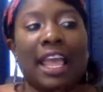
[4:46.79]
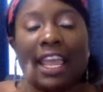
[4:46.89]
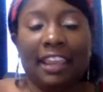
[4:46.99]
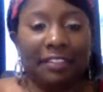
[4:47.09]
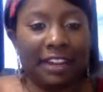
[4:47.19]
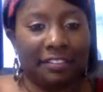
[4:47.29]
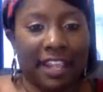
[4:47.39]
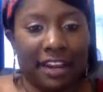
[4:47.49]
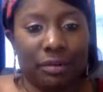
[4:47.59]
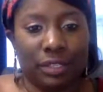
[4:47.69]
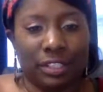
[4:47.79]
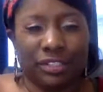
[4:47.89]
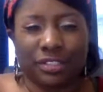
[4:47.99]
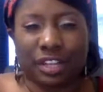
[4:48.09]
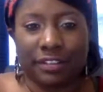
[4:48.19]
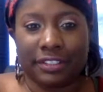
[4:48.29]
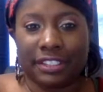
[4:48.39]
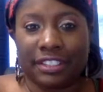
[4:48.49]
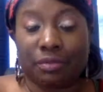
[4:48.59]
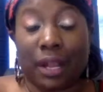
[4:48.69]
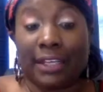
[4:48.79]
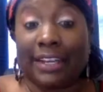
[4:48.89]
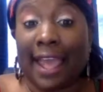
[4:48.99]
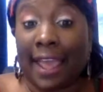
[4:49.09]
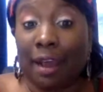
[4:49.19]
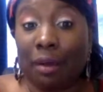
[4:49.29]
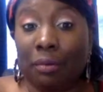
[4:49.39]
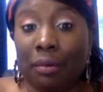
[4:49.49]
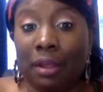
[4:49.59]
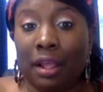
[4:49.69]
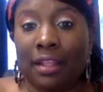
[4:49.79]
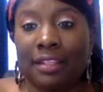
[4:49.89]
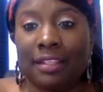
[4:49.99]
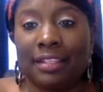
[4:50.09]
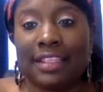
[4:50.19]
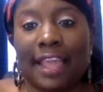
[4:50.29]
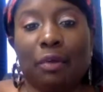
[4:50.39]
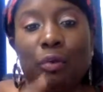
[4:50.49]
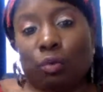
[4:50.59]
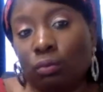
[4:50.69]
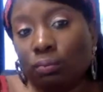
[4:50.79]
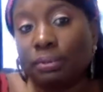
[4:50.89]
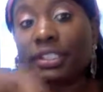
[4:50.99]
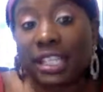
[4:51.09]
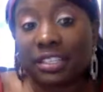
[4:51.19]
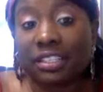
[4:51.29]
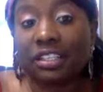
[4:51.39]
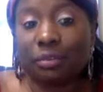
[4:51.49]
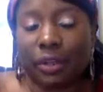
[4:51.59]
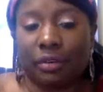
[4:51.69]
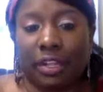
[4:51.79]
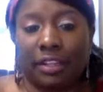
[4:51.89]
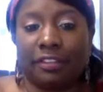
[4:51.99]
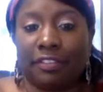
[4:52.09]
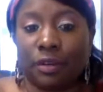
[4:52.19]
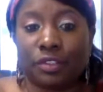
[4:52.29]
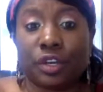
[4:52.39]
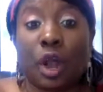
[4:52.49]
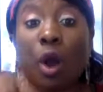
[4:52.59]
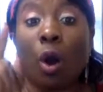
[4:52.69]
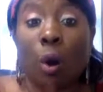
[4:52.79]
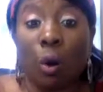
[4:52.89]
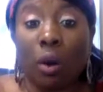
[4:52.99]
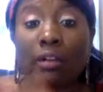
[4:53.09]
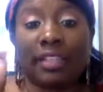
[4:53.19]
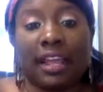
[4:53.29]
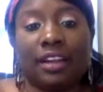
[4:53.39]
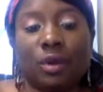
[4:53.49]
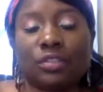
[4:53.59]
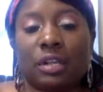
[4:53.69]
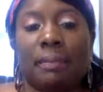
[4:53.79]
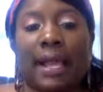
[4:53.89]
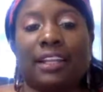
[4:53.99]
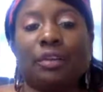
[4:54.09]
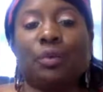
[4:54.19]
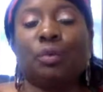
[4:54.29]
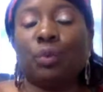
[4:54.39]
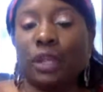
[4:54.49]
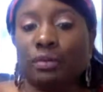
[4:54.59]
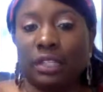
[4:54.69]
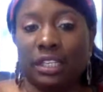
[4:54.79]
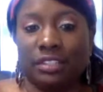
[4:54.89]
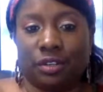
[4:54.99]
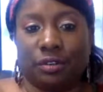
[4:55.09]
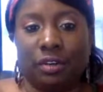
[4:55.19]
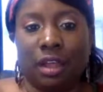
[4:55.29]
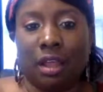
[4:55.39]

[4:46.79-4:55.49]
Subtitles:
even if they don't need your services right now, they potentially will in the future, or they know somebody who will need your